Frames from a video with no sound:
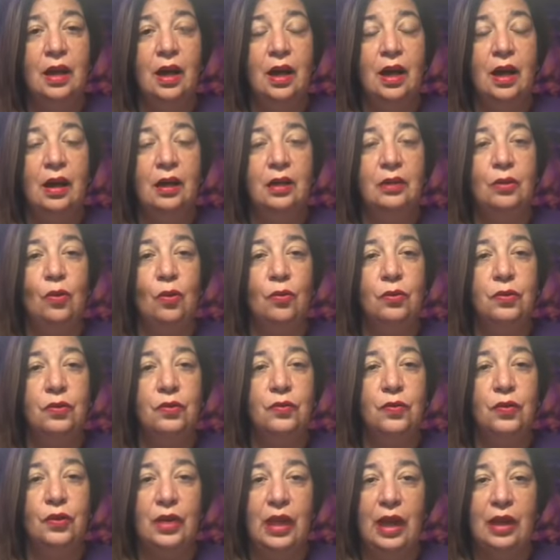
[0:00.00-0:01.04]
Uh, don't
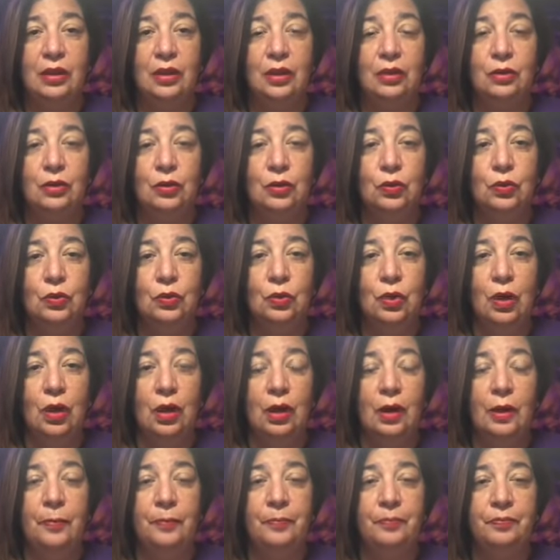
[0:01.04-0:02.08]
forget to
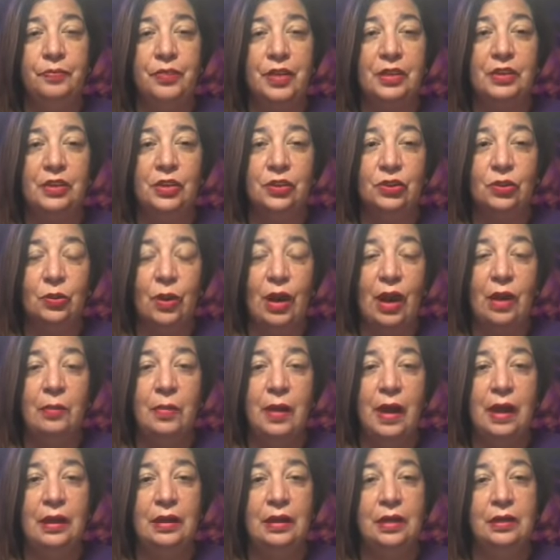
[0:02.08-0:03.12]
um, subscribe
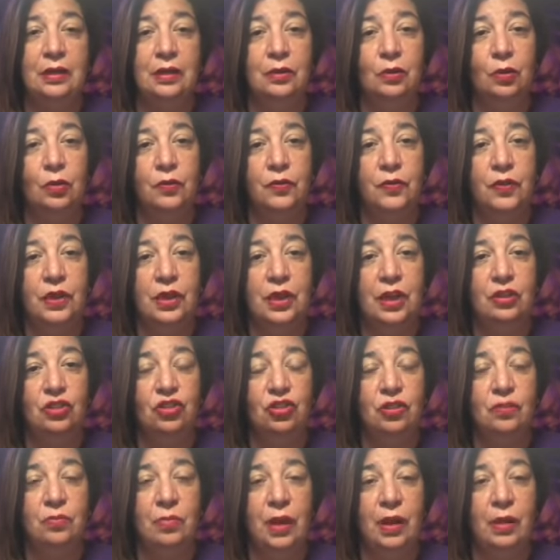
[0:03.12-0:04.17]
and hit the
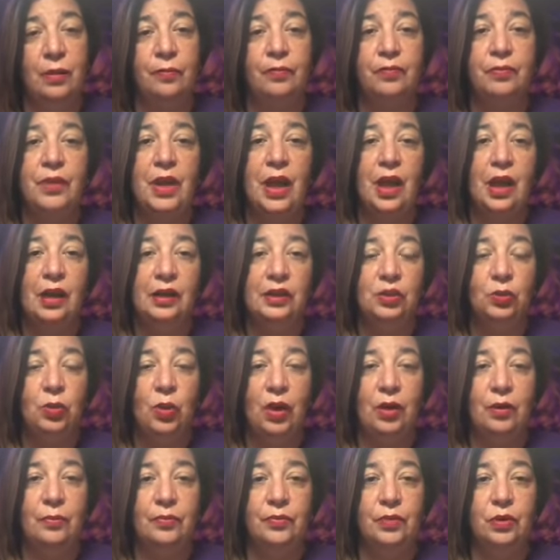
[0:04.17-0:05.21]
notification bell as
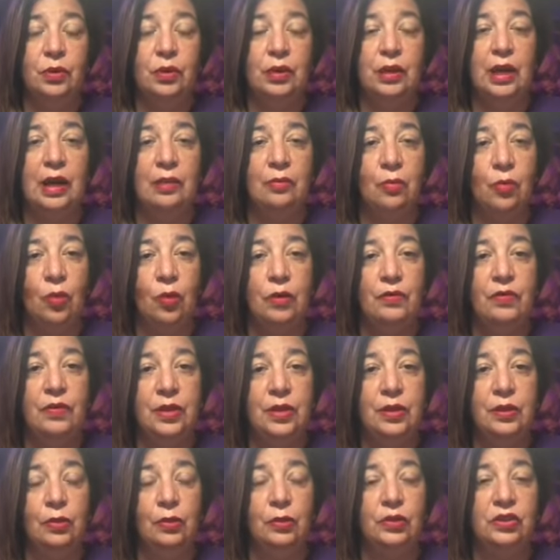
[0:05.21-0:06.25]
well to get more
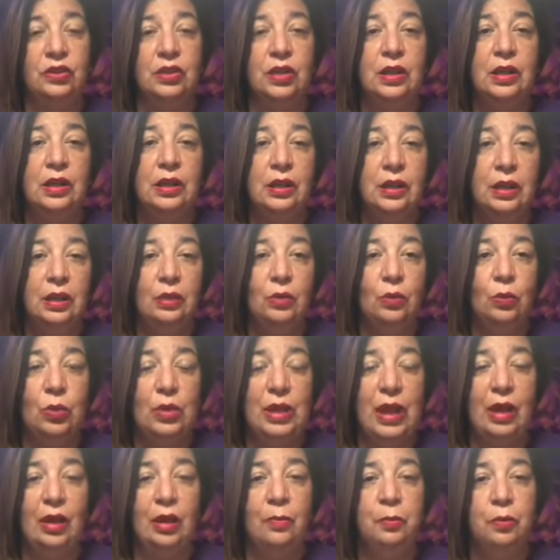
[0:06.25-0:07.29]
videos
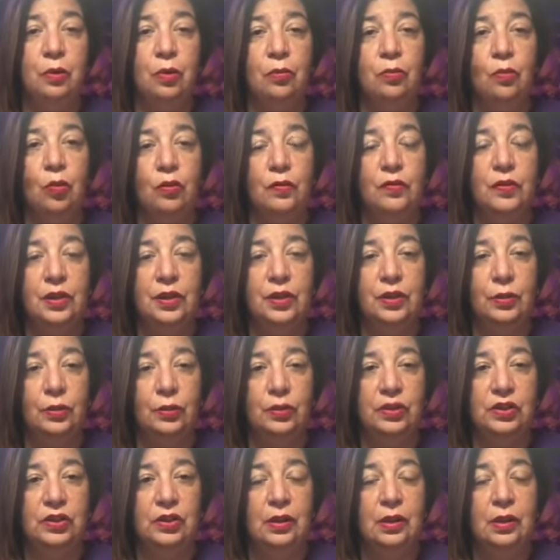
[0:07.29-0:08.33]
when I upload more
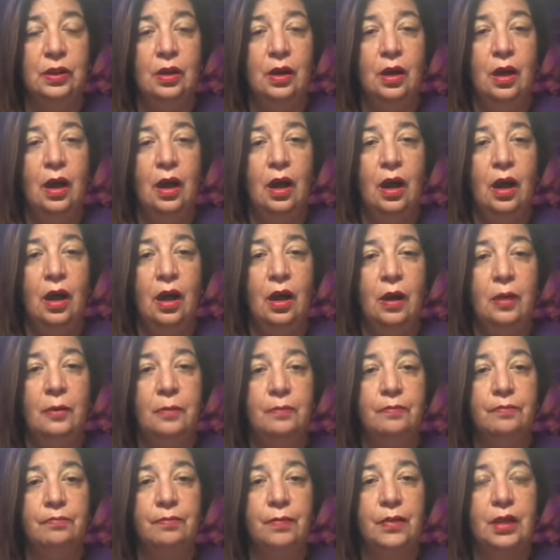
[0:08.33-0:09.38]
videos.
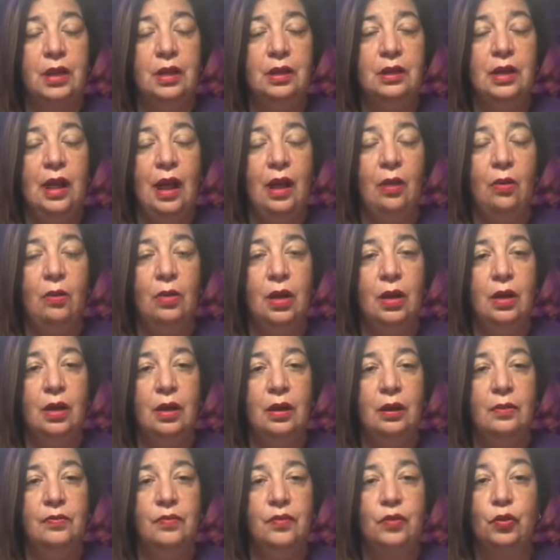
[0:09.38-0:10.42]
Um, Now,
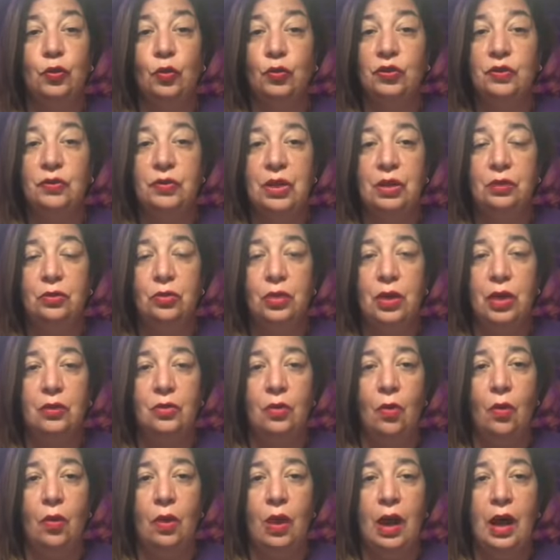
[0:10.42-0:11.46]
uh, for those of you that do not
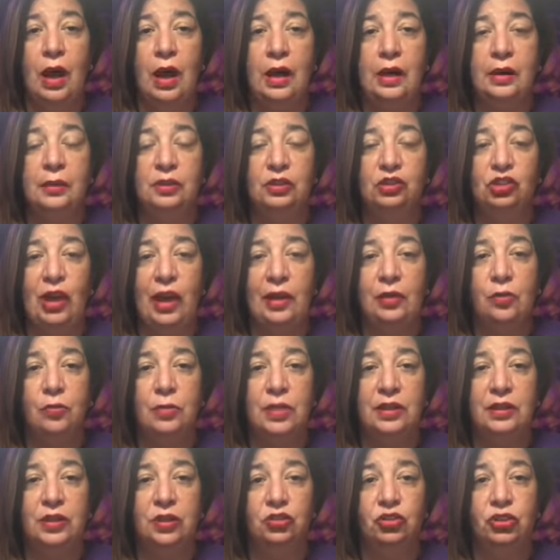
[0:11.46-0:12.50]
know, I channel
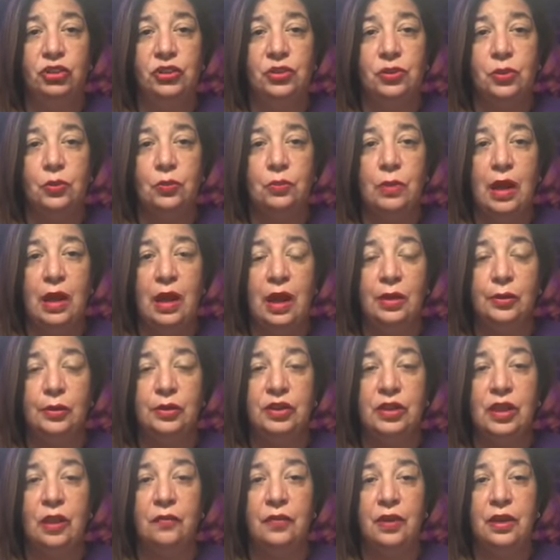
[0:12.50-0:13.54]
messages through my higher
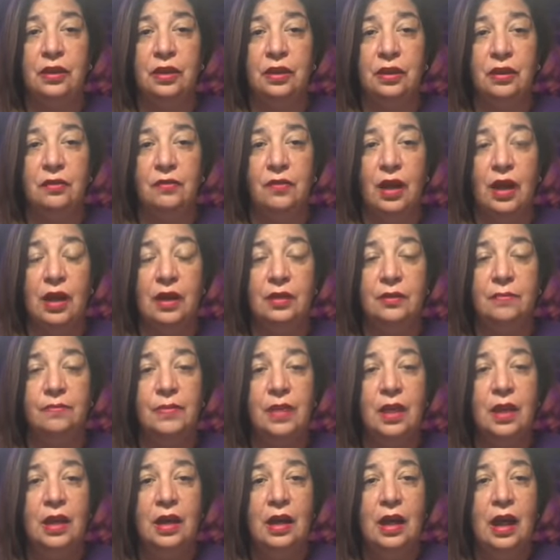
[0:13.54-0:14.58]
self and the divine,
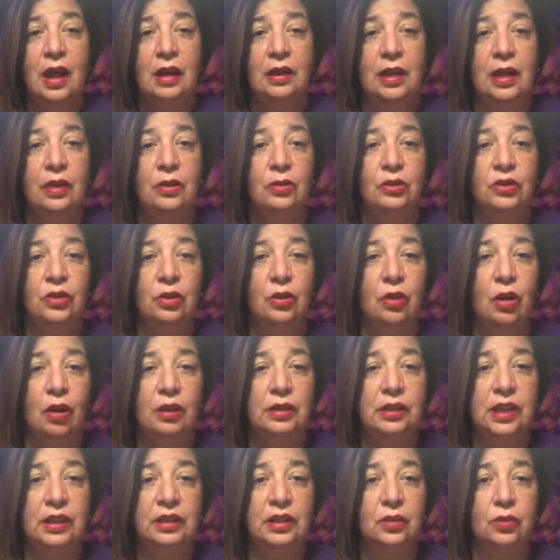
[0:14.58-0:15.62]
and I use the
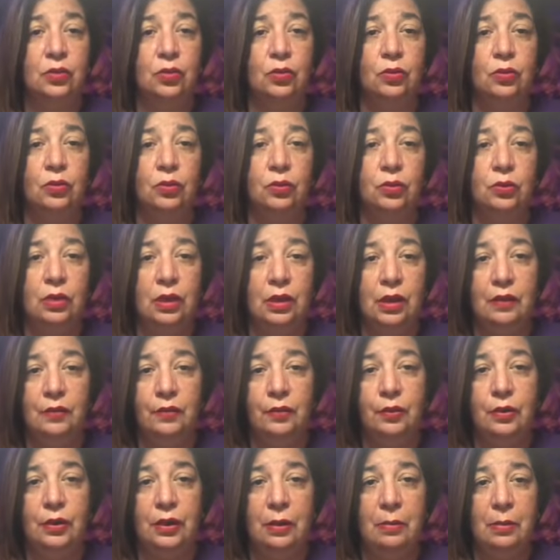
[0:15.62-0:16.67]
cards as a tool to
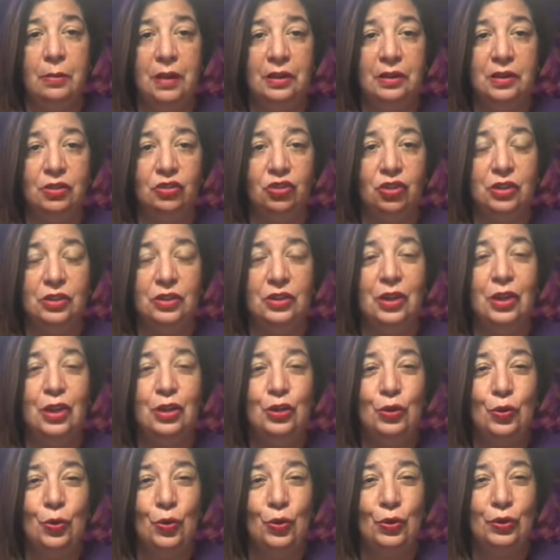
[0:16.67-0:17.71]
deliver the messages
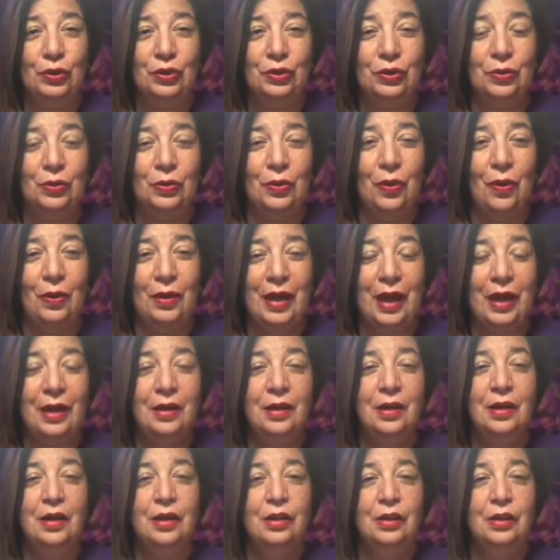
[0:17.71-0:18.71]
towards you, okay?